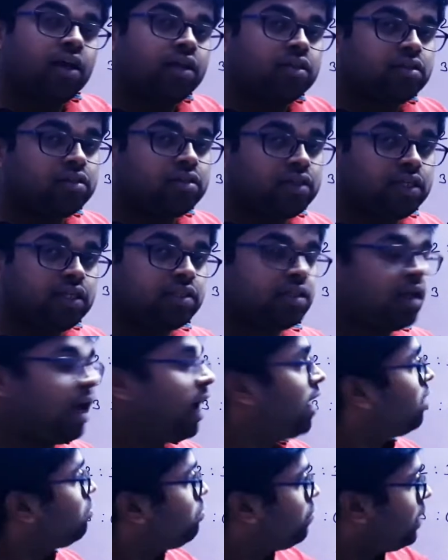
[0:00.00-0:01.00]
these
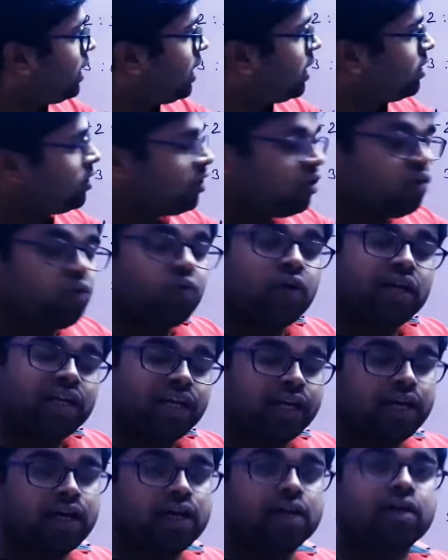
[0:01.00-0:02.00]
and P and Q were
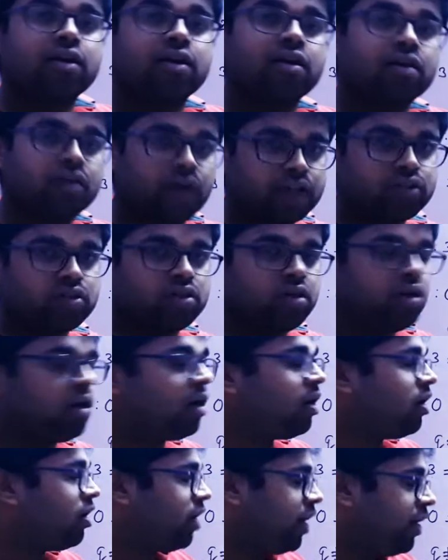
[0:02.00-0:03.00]
here
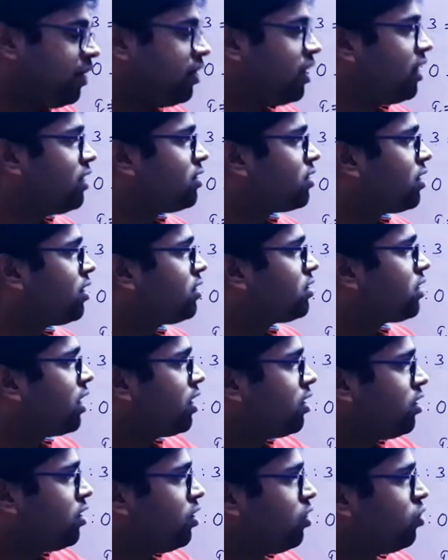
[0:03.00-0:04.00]
integers, and
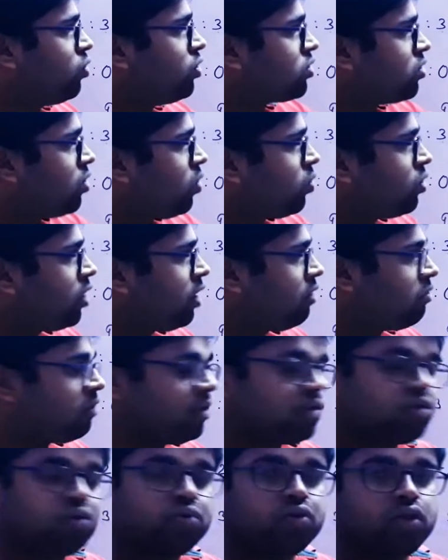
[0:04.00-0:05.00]
Q is not equals
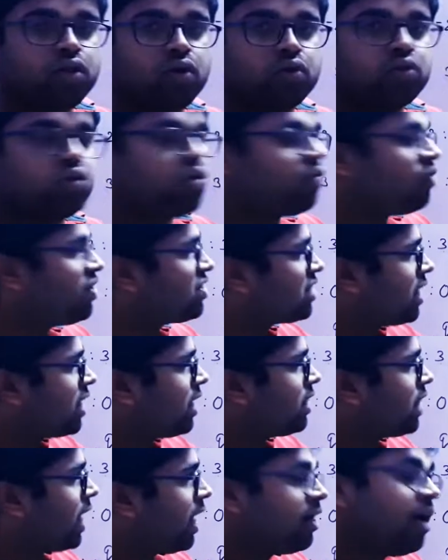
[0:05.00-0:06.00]
to 0. So we say
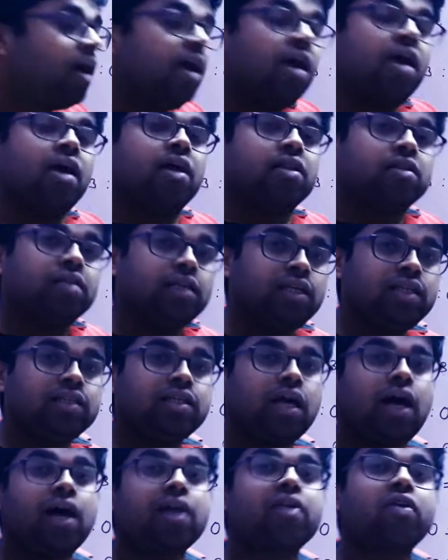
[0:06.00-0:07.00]
that these
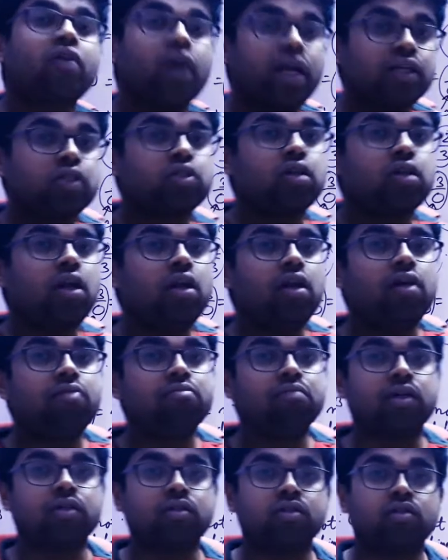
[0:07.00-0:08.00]
are rational
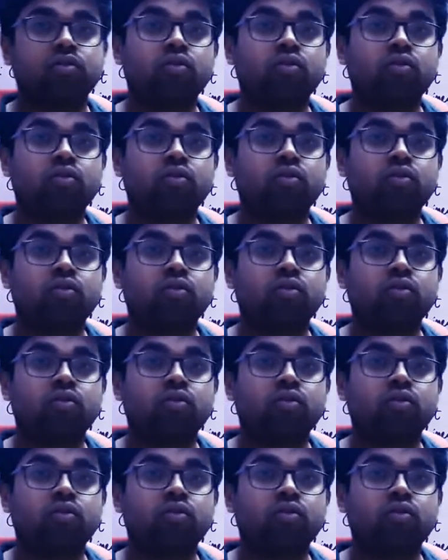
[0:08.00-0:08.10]
numbers. So